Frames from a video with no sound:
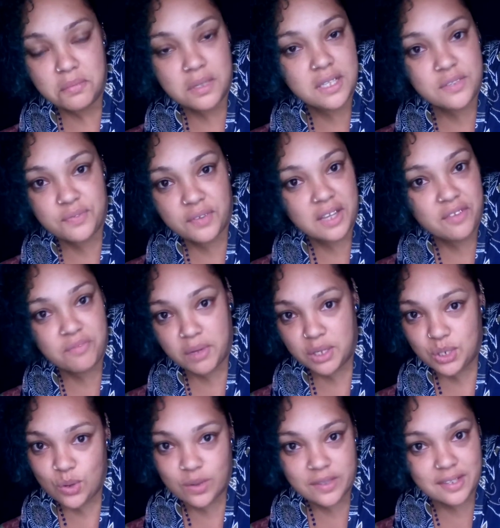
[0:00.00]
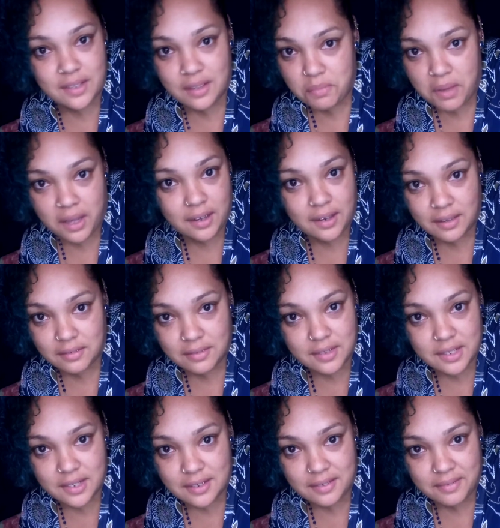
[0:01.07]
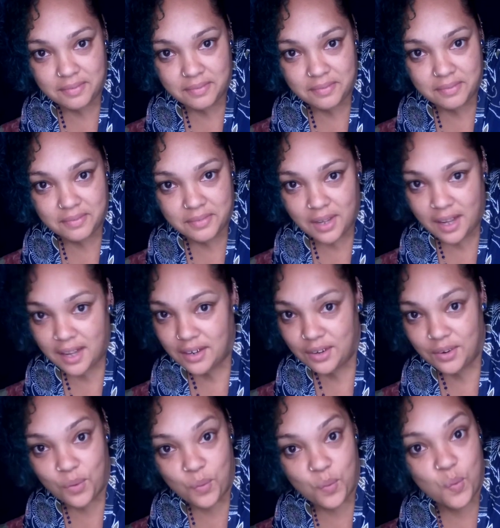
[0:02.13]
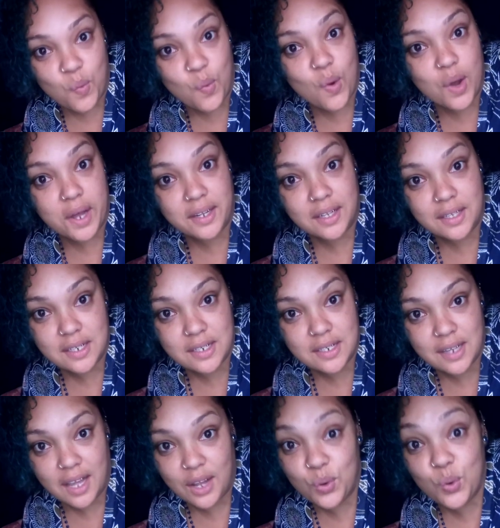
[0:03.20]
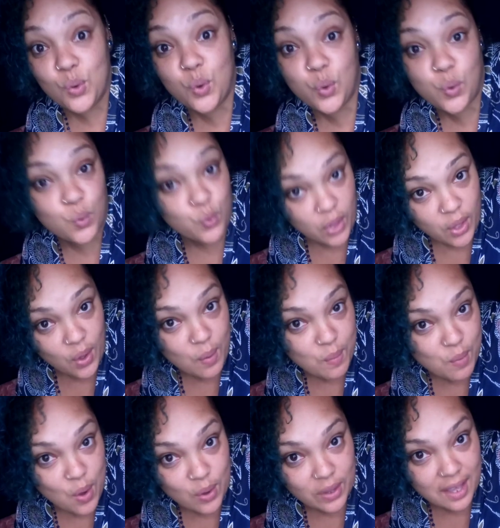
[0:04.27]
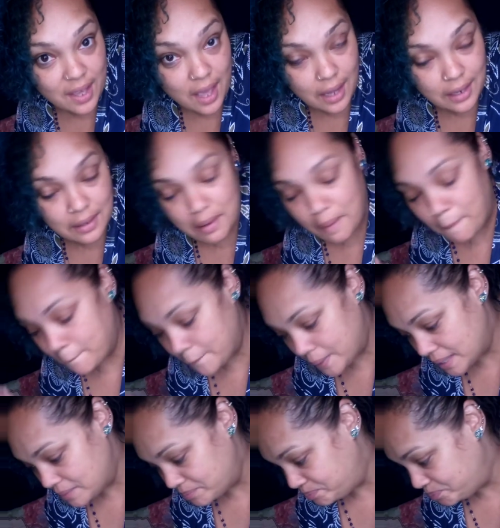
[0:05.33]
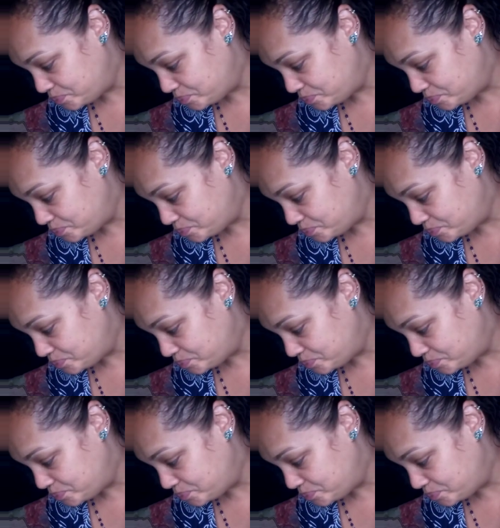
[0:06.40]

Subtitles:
Please forgive my dogs in the background. I don't know what and who they are barking at, but